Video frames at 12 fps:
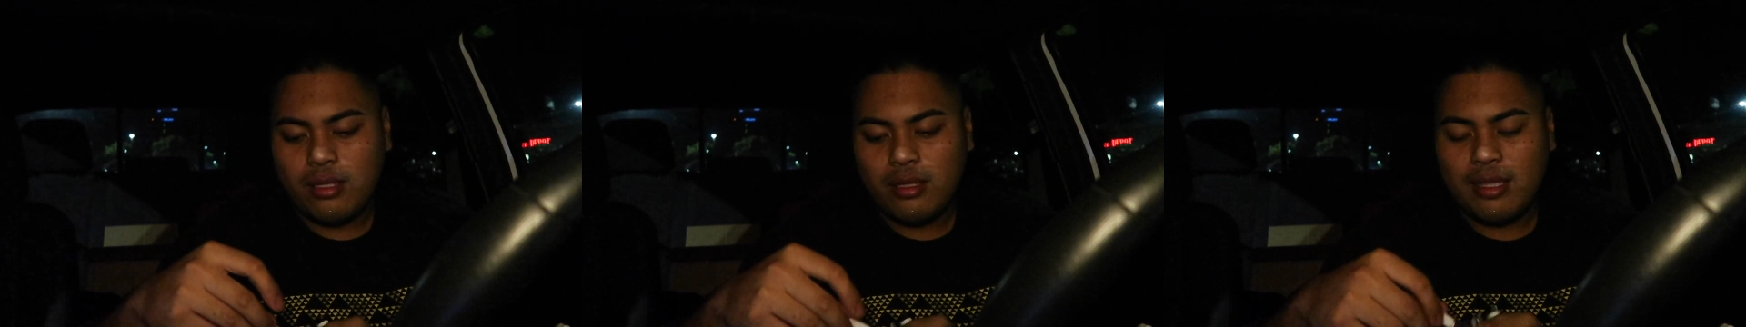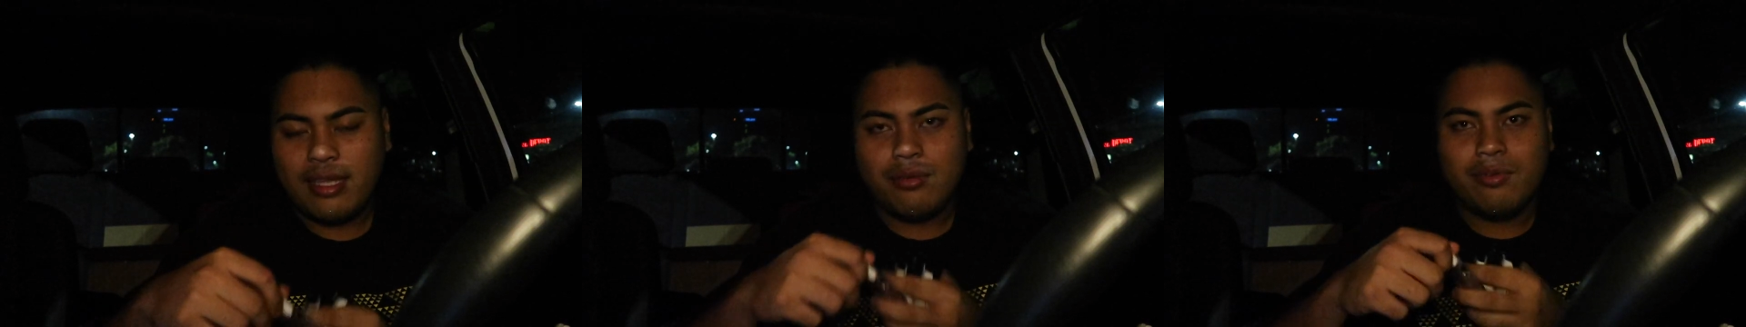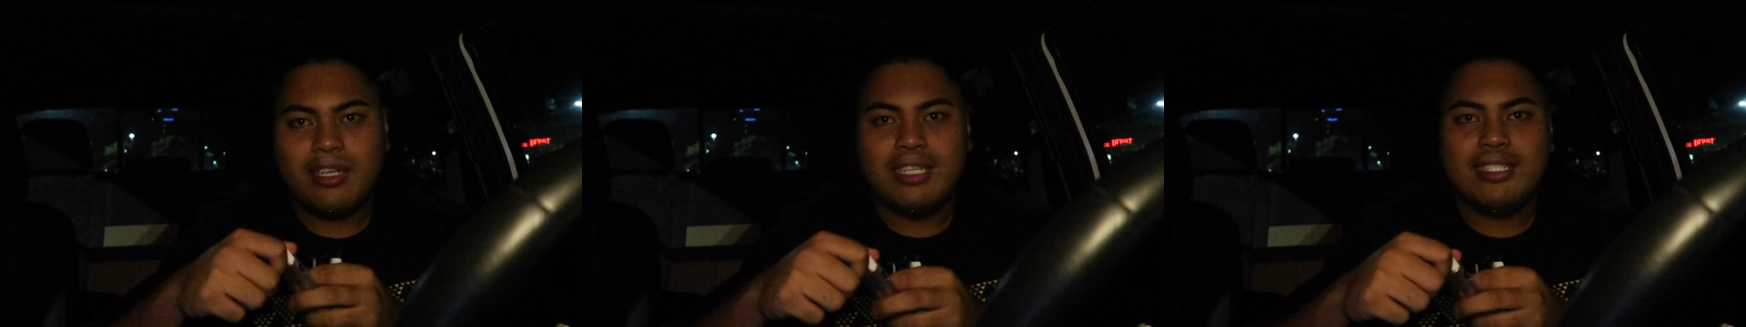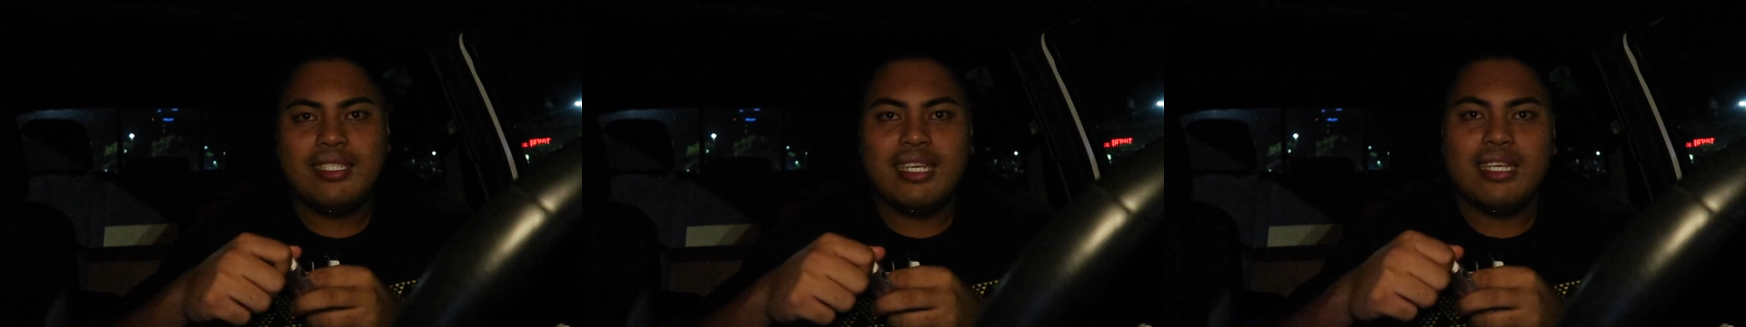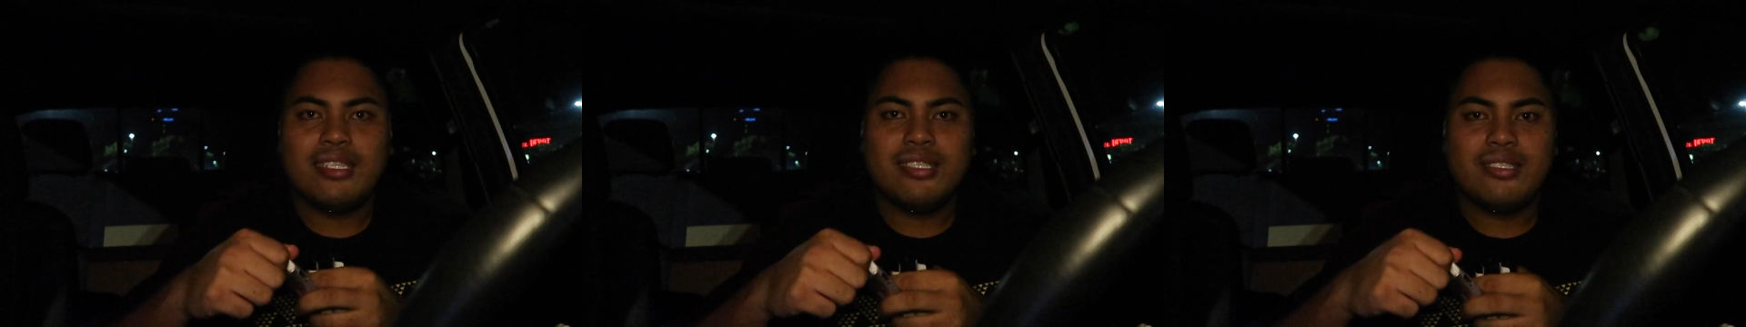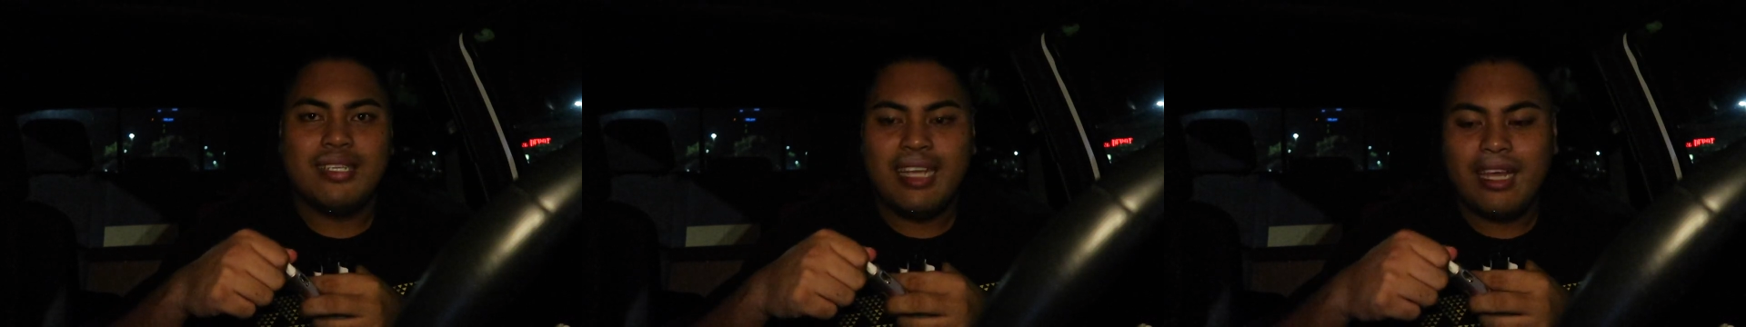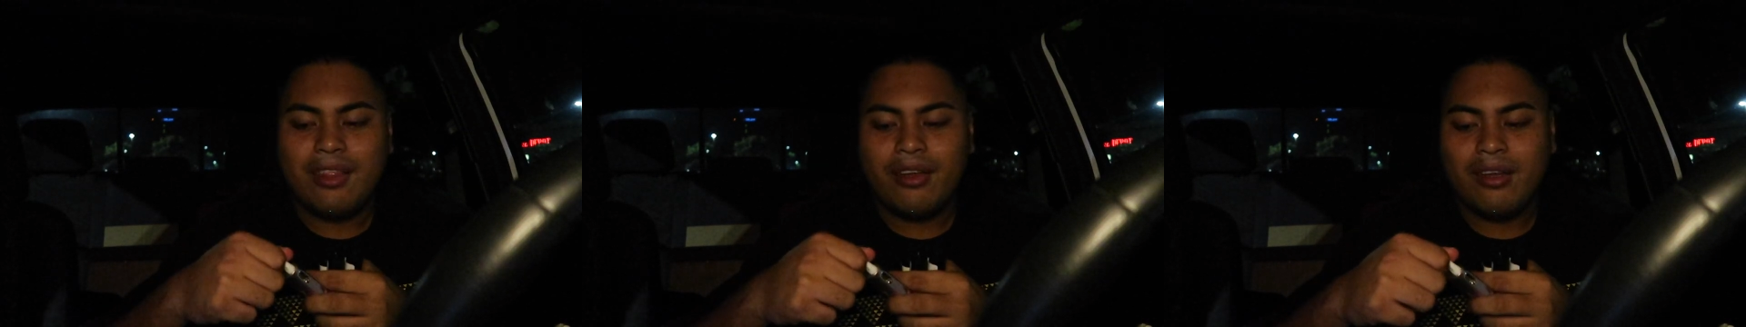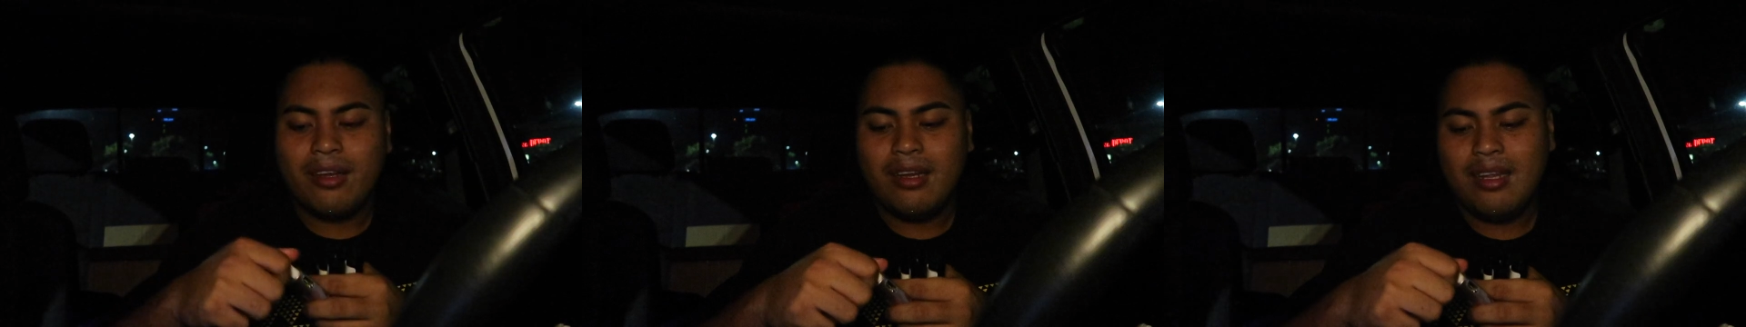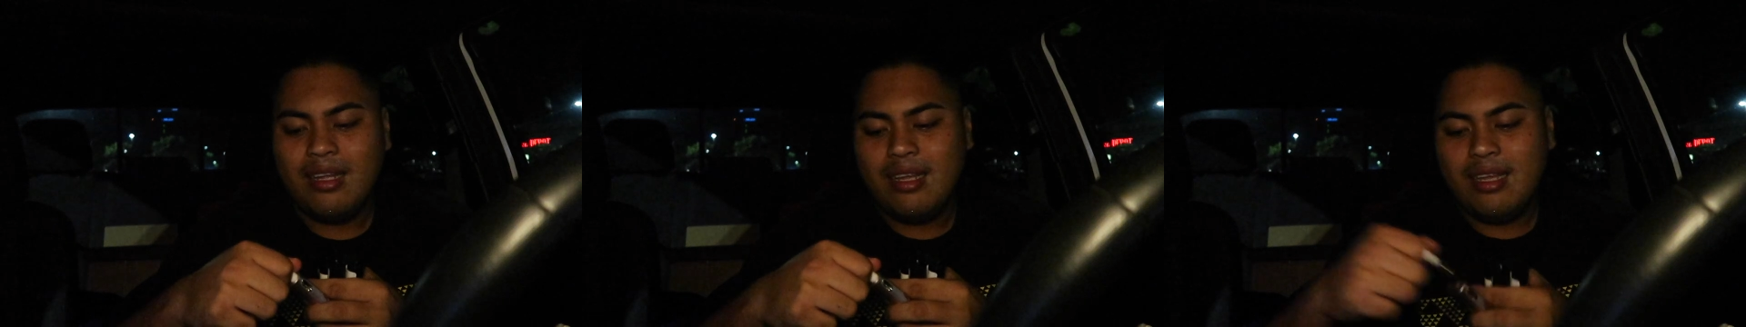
they don't really see it together.